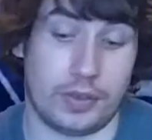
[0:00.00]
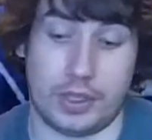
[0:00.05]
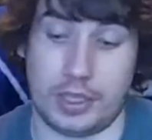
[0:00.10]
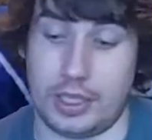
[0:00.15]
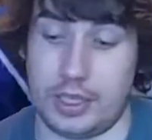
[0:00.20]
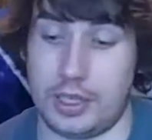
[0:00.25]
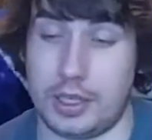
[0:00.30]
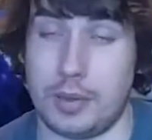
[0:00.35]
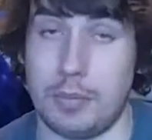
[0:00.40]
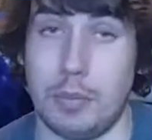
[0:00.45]
I
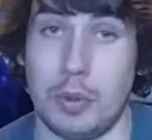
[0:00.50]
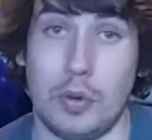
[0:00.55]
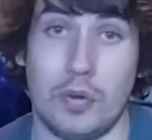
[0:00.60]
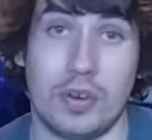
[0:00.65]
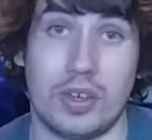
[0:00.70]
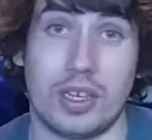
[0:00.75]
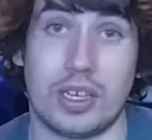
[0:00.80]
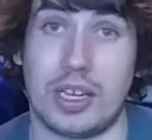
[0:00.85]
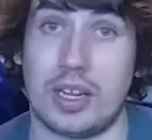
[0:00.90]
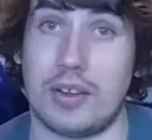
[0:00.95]
ended up
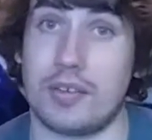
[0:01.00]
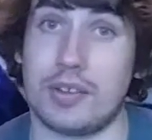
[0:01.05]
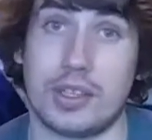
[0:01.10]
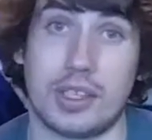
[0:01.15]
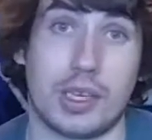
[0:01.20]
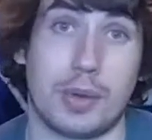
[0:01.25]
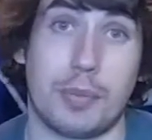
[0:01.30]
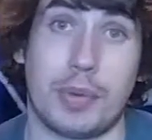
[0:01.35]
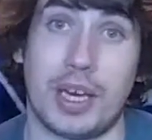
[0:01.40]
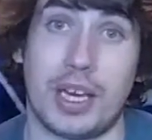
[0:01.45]
moving and everything
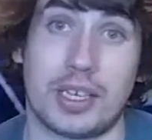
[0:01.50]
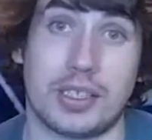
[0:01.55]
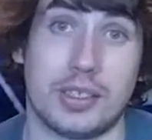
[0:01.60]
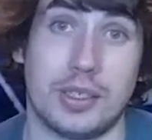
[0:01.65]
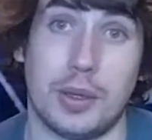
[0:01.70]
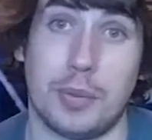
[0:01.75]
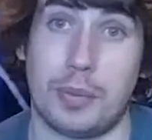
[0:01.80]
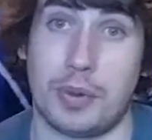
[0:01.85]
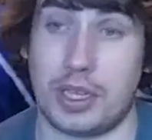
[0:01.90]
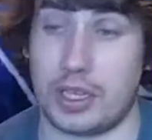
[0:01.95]
got packed
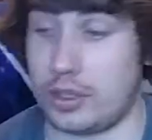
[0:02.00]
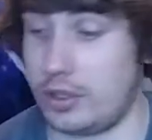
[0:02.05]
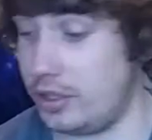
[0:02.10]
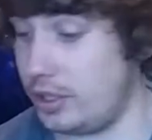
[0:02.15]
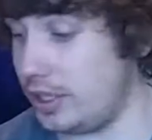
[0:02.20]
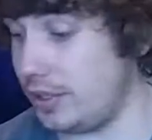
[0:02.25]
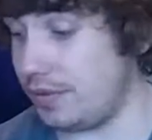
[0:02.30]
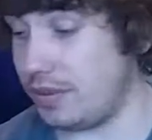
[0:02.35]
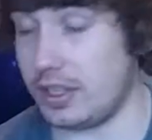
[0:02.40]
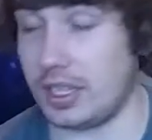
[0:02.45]
up, and I
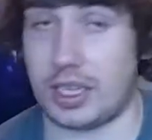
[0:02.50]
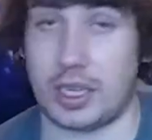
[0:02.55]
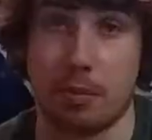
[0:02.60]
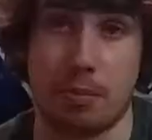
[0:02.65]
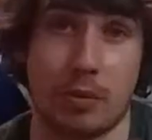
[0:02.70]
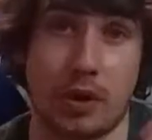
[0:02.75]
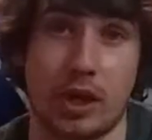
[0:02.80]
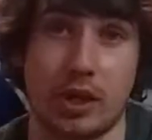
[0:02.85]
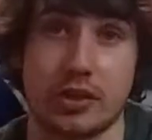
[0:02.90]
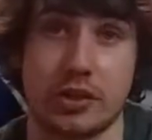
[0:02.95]
couldn't even like
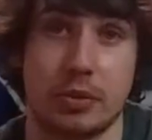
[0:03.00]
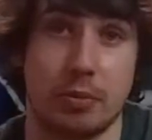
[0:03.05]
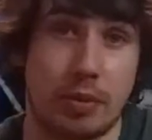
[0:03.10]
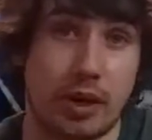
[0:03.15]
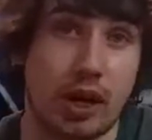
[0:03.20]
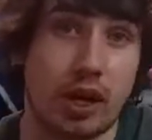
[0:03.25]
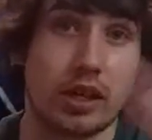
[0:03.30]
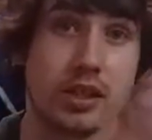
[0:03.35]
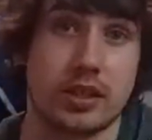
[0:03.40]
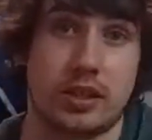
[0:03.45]
unbox your
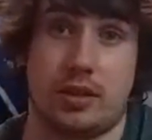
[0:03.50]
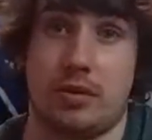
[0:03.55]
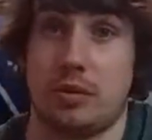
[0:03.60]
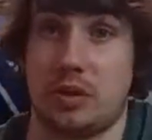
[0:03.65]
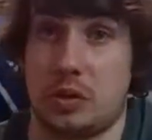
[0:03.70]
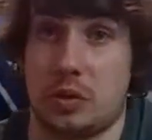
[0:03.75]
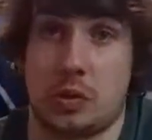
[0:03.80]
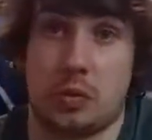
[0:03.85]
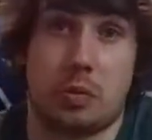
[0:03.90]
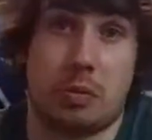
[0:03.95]
box because it was
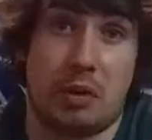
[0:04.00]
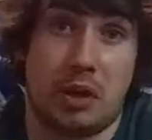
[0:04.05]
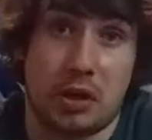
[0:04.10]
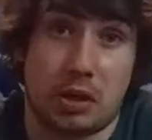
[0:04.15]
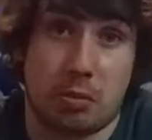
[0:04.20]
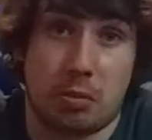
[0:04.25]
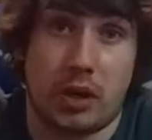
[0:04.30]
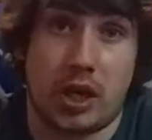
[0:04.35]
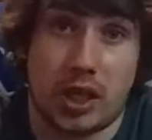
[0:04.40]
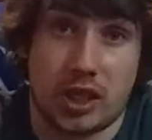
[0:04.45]
just with my
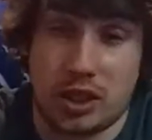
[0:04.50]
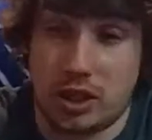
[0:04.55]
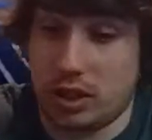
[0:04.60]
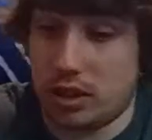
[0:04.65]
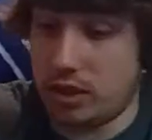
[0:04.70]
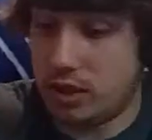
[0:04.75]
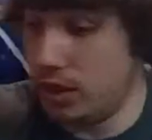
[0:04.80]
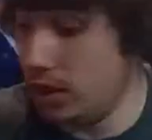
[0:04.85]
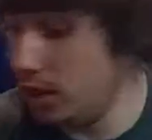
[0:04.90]
other boxes.